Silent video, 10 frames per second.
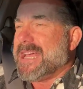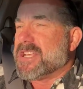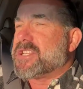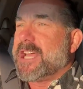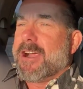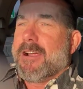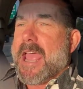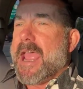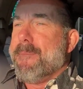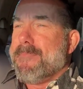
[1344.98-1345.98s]
Is there
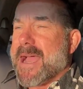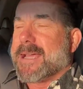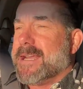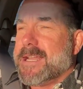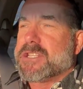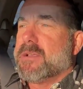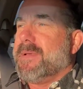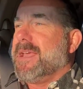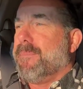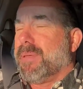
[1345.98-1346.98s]
a
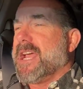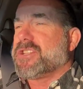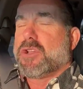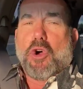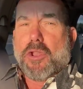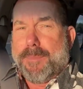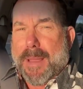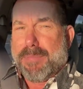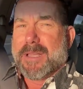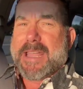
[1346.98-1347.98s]
mechanism in place to hold
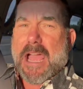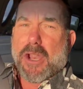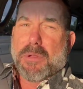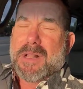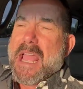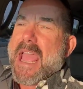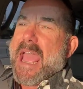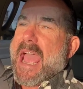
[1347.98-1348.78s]
people accountable?